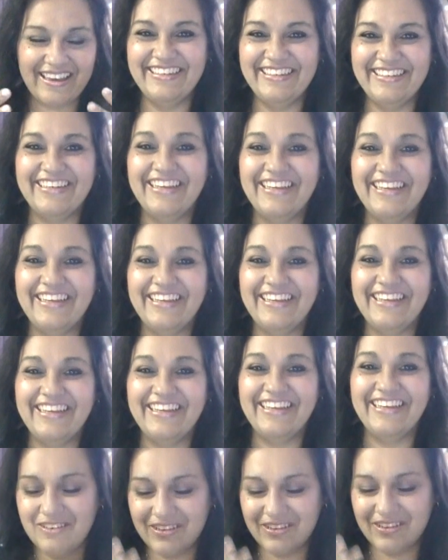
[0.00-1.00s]

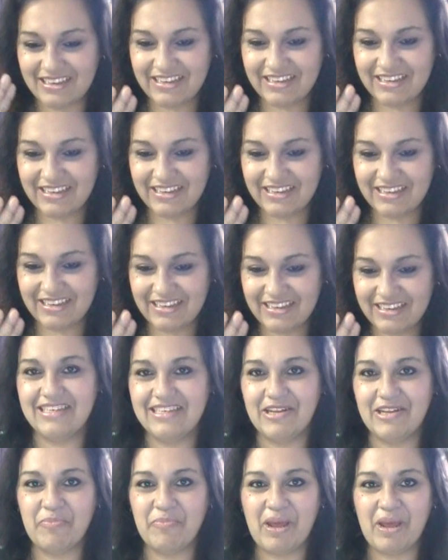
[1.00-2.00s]
yeah, you can guess she
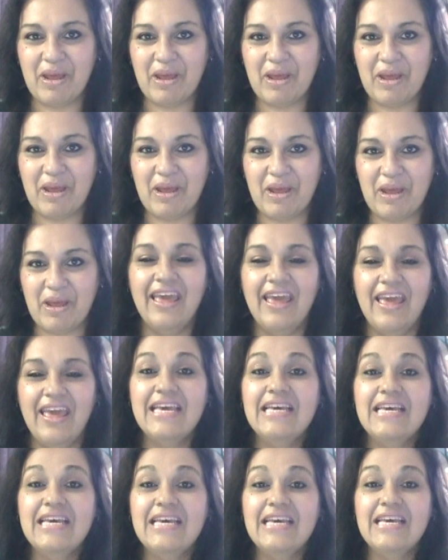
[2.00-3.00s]
did pass away.
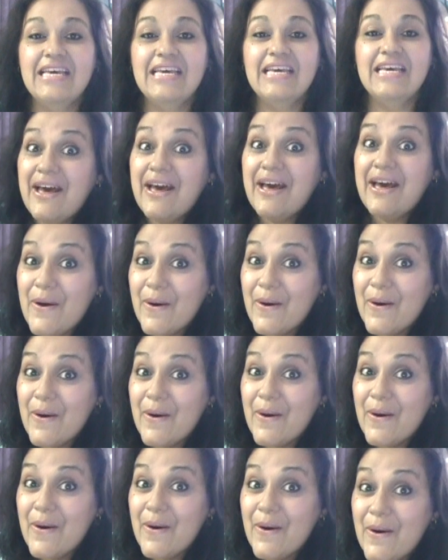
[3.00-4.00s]

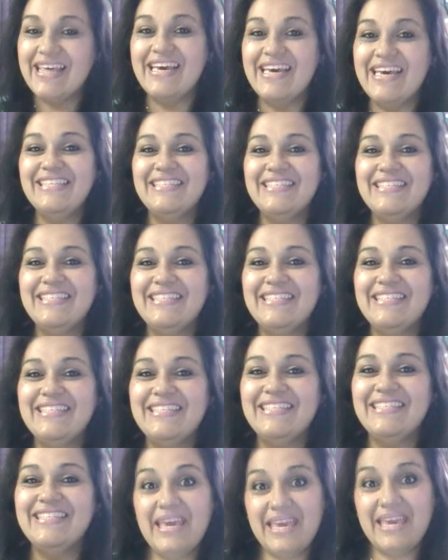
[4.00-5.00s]
So let's
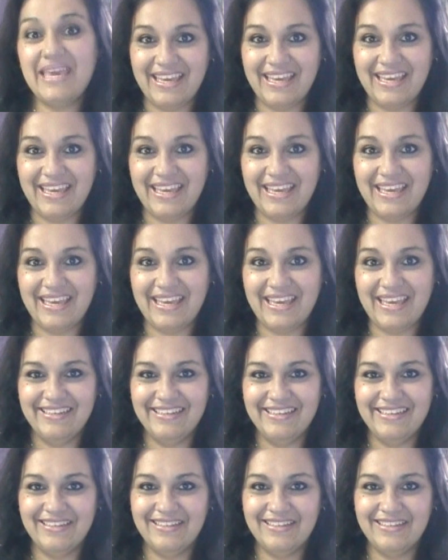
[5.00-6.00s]
begin.
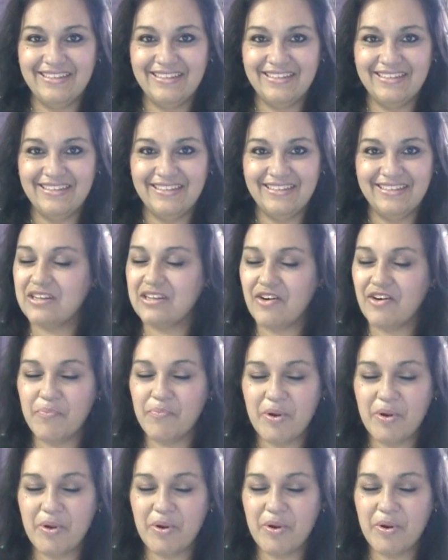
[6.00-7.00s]
Get yourself
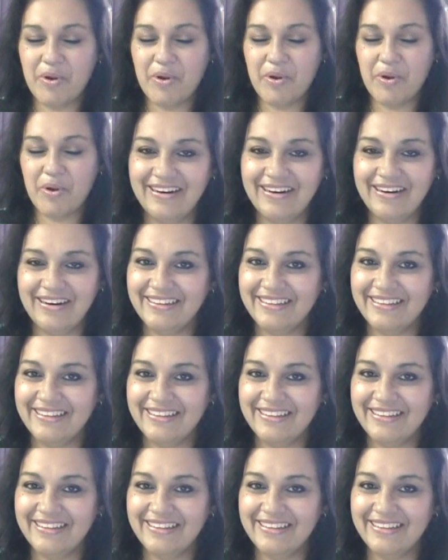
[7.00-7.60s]
prepared